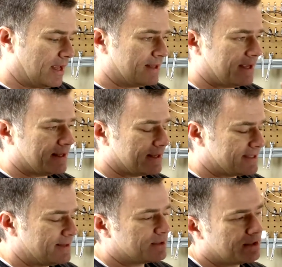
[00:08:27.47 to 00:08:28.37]
It
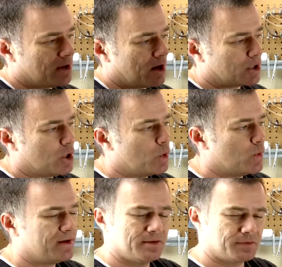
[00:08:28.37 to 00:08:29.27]
seemed to not
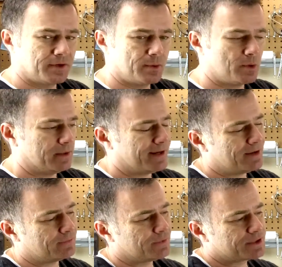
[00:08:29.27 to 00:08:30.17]
co-witness very well,
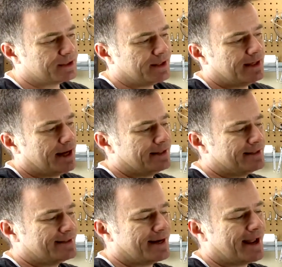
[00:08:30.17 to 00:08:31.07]
and unfortunately I
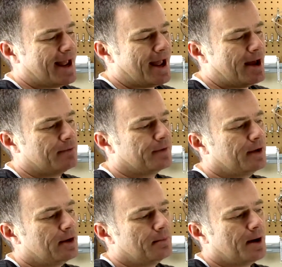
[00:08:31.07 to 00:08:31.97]
did not have
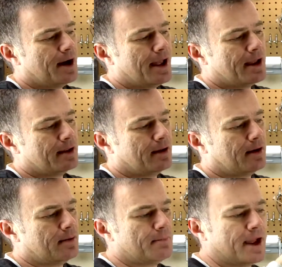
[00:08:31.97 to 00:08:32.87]
my
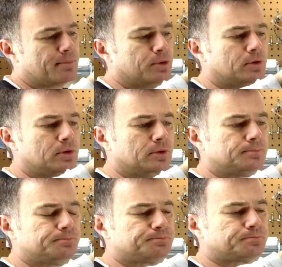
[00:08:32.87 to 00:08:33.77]
Magpul
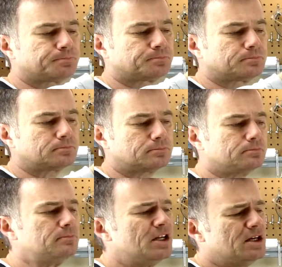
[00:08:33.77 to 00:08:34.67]

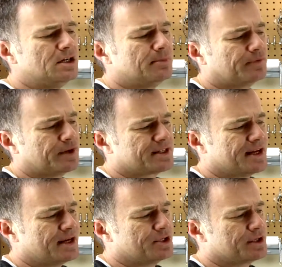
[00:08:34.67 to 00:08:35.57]
front
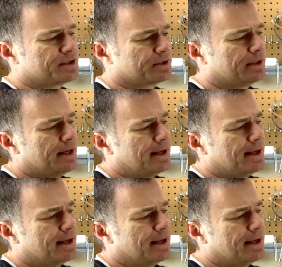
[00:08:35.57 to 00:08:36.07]
sight adjuster,